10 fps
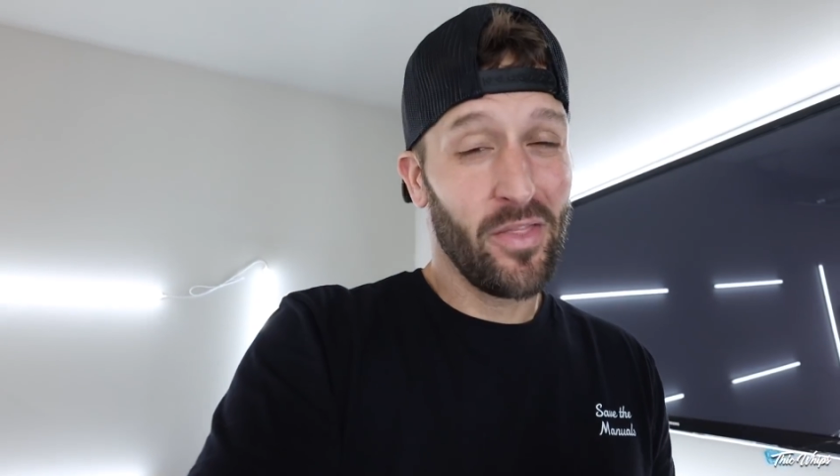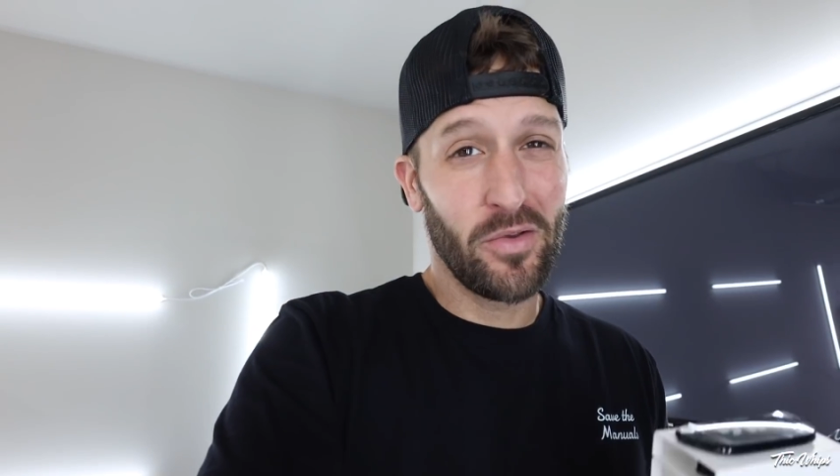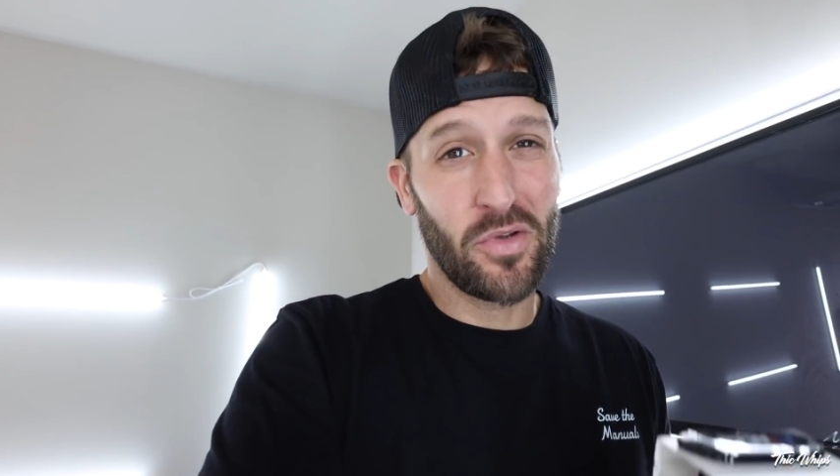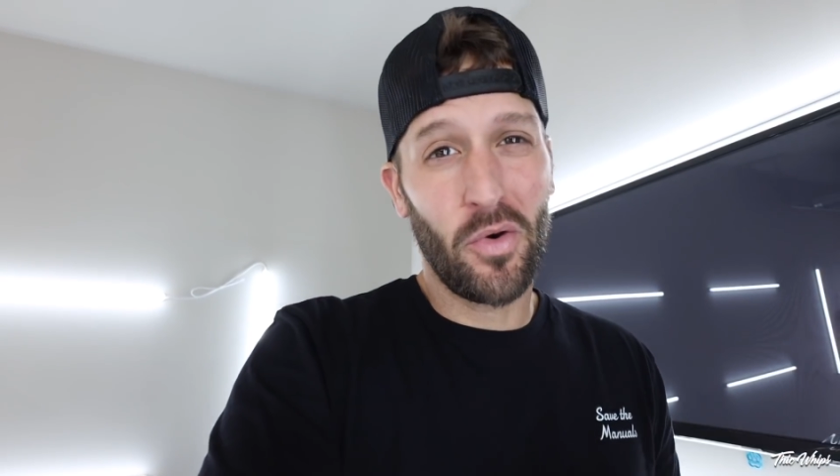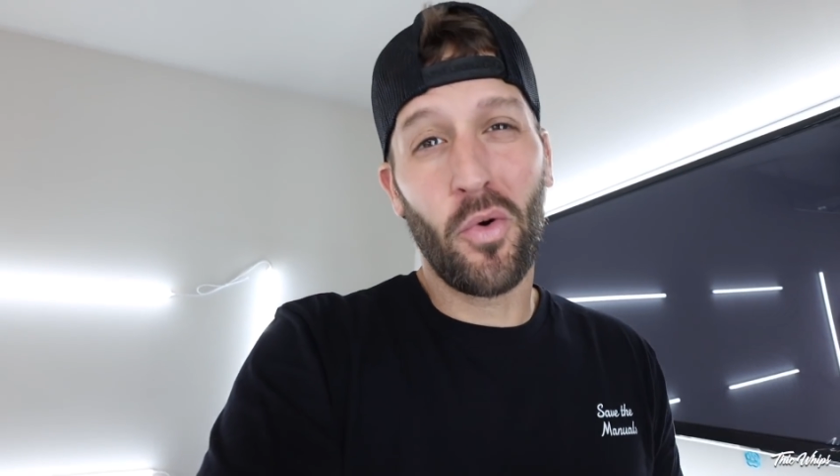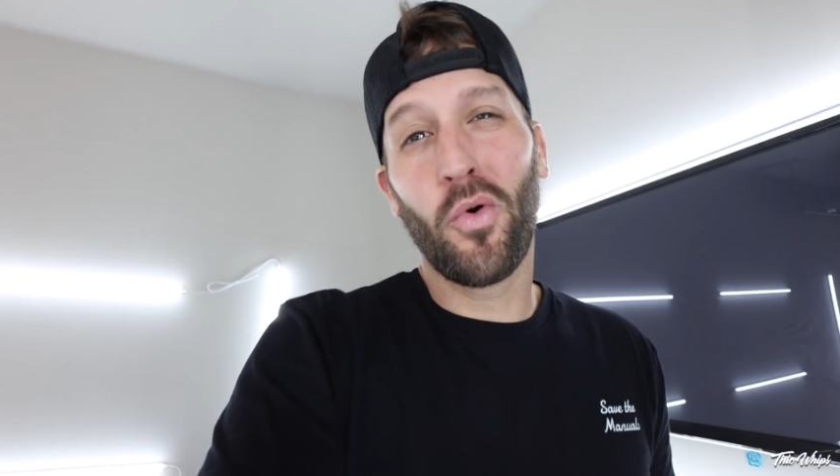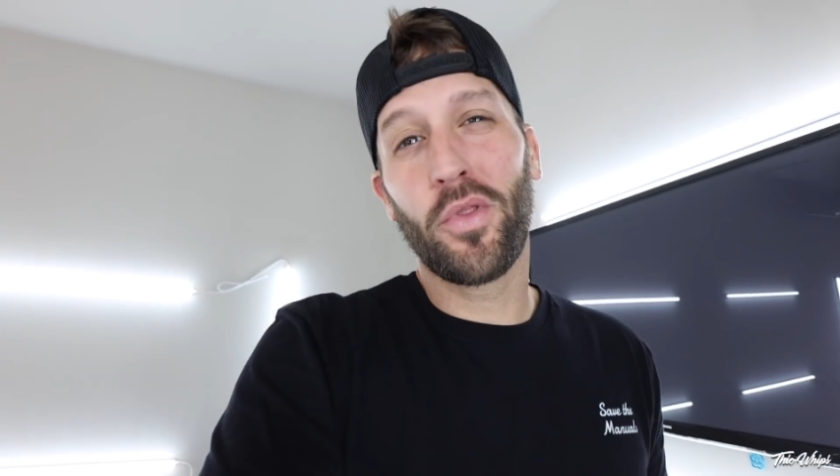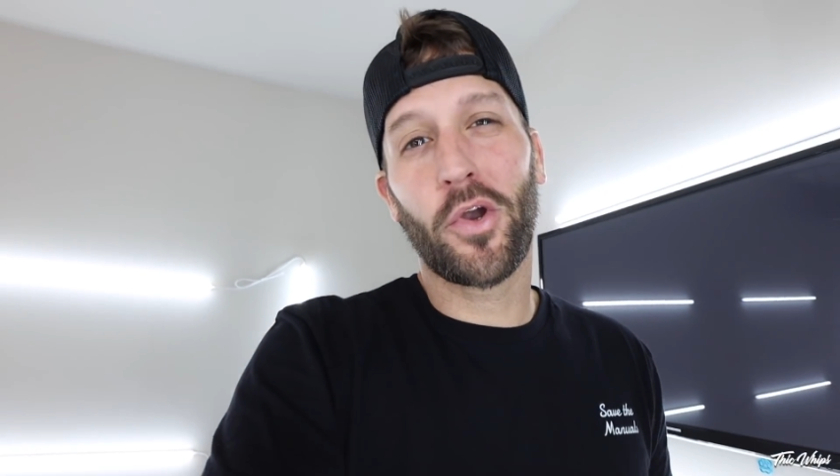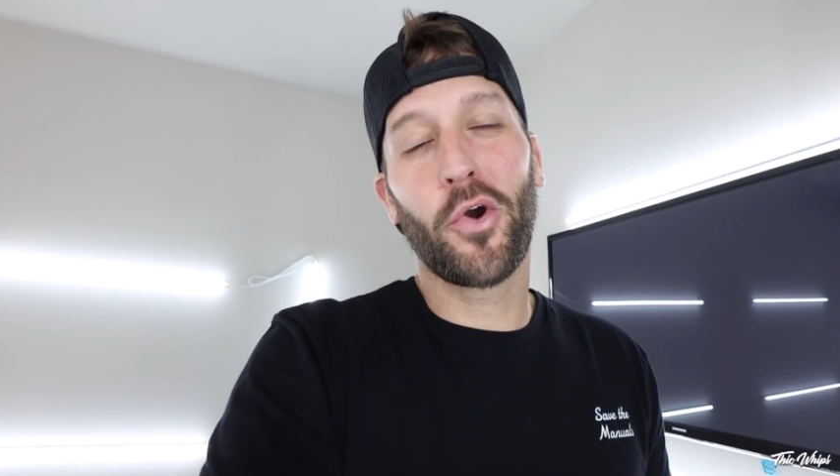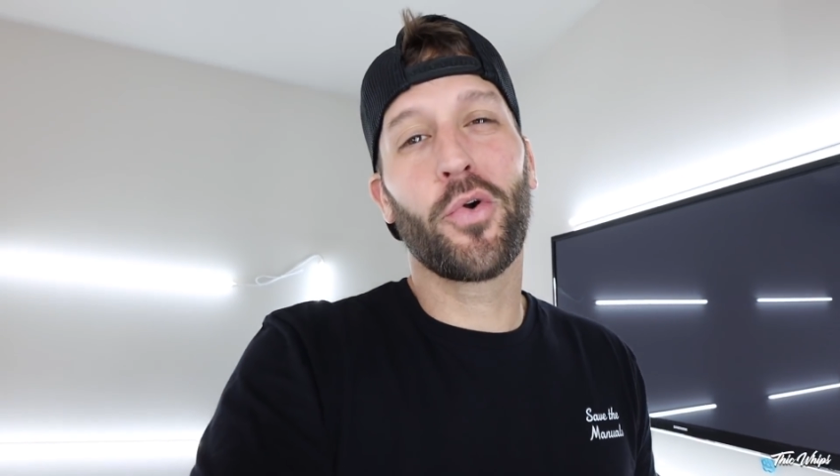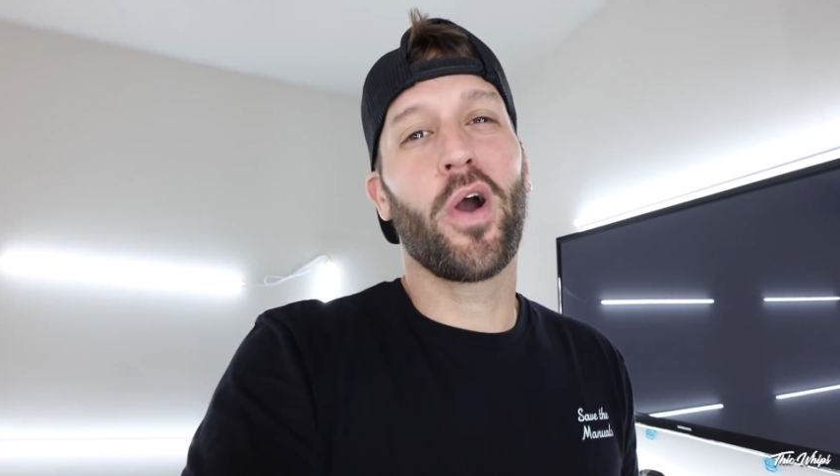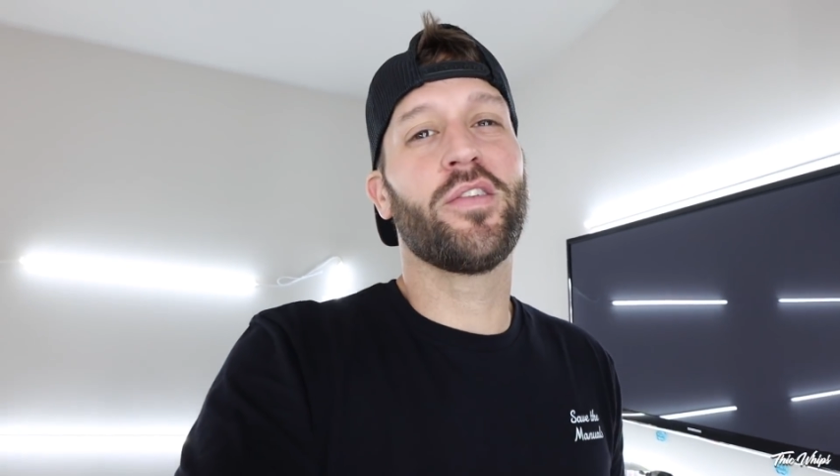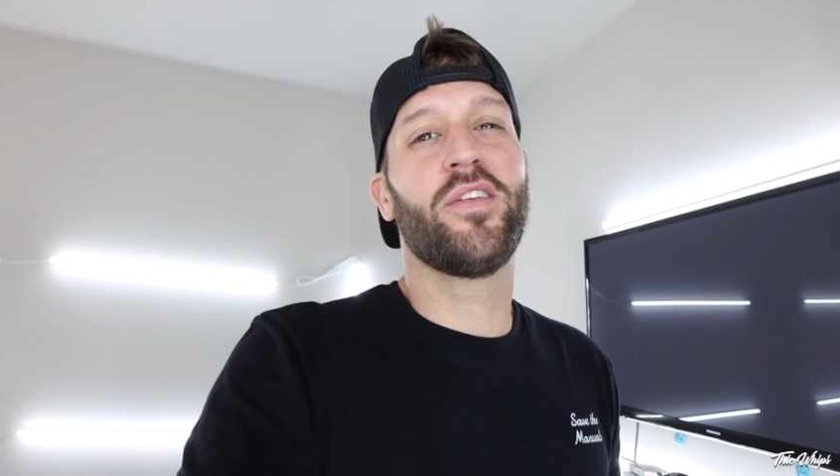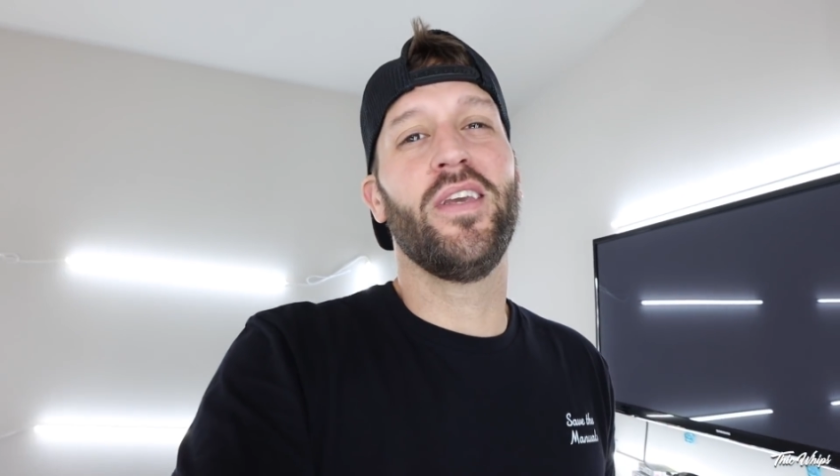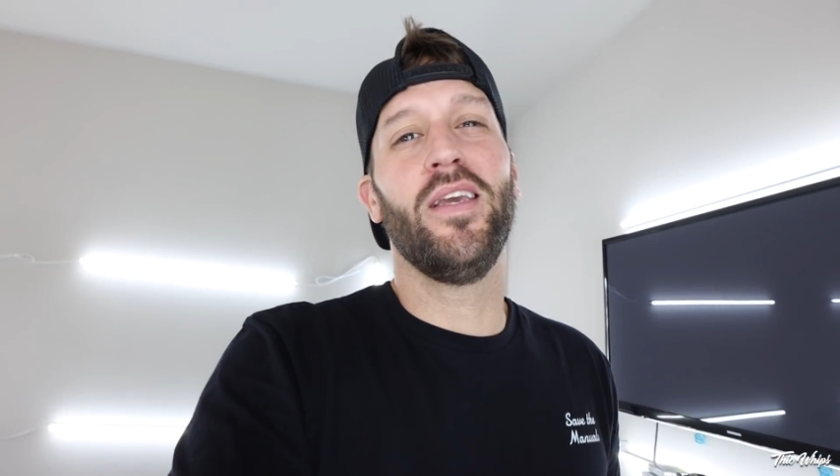those old
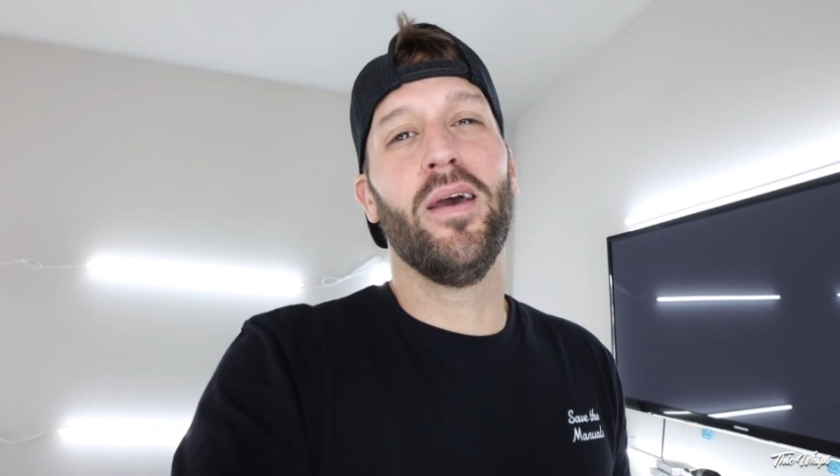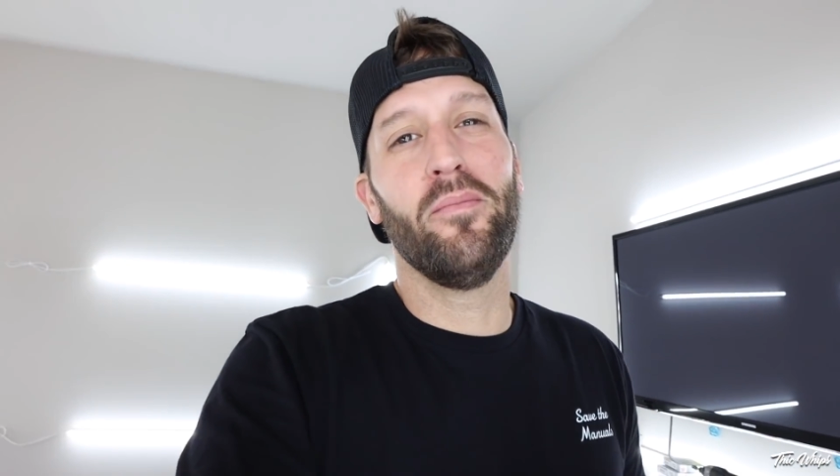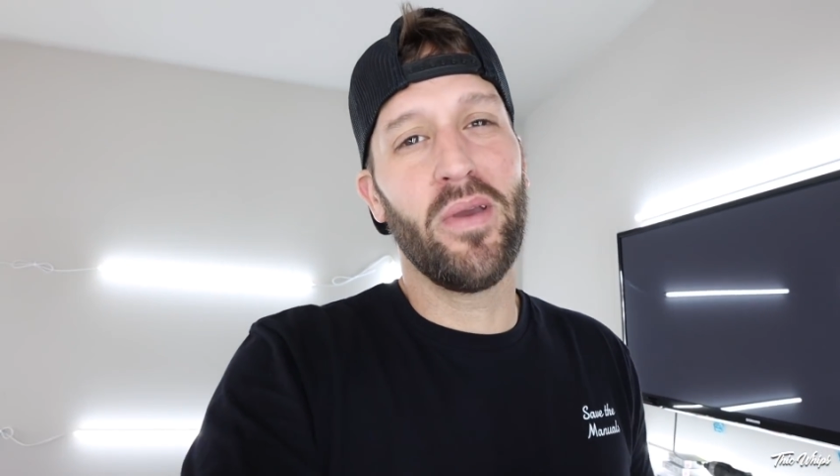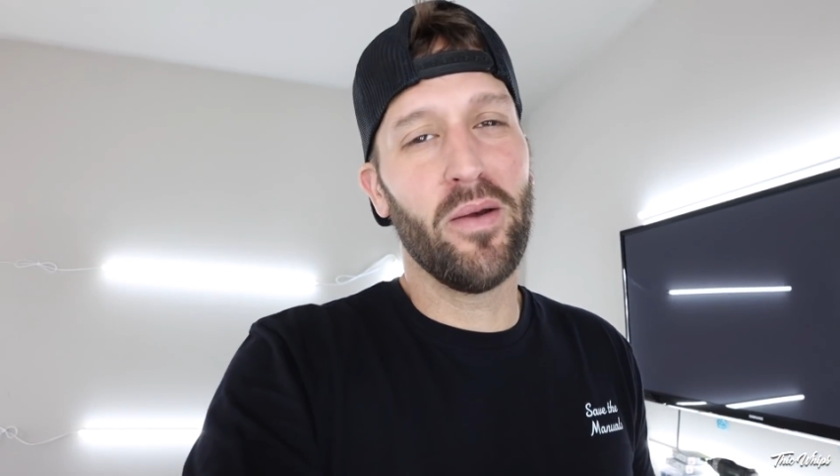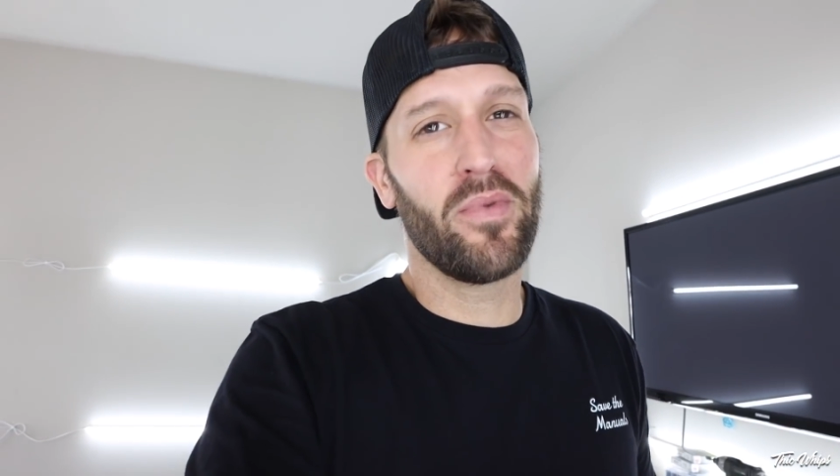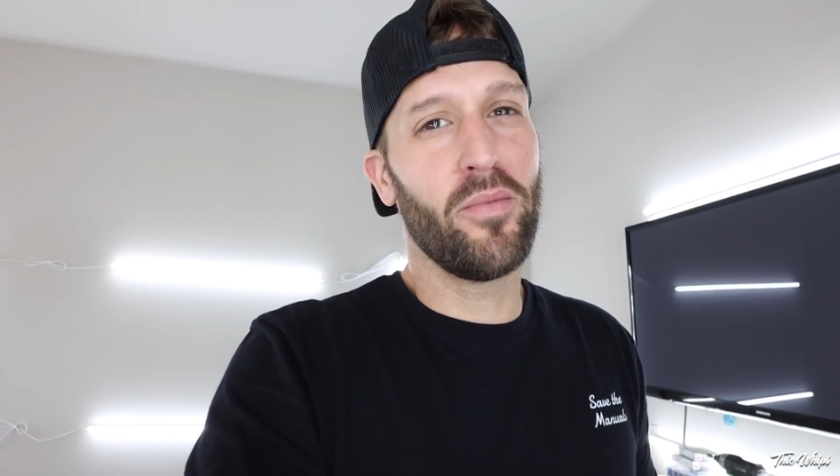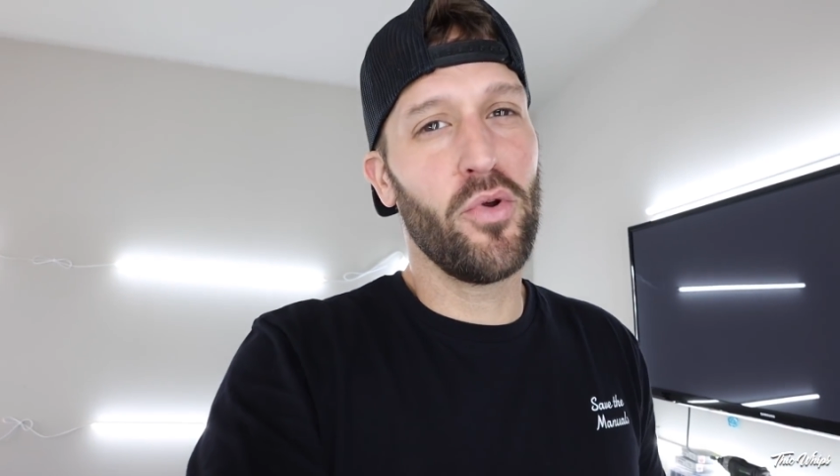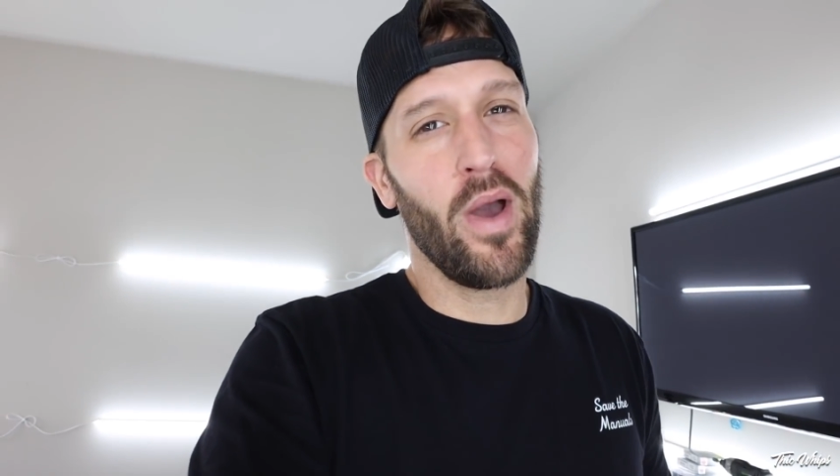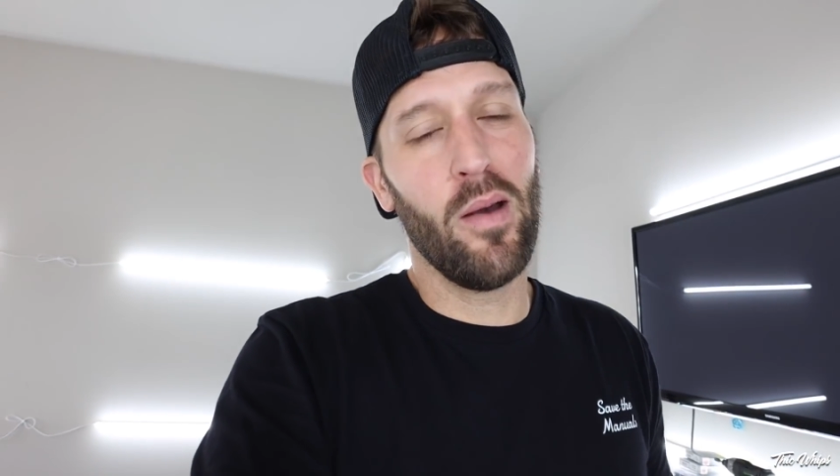crusty BMW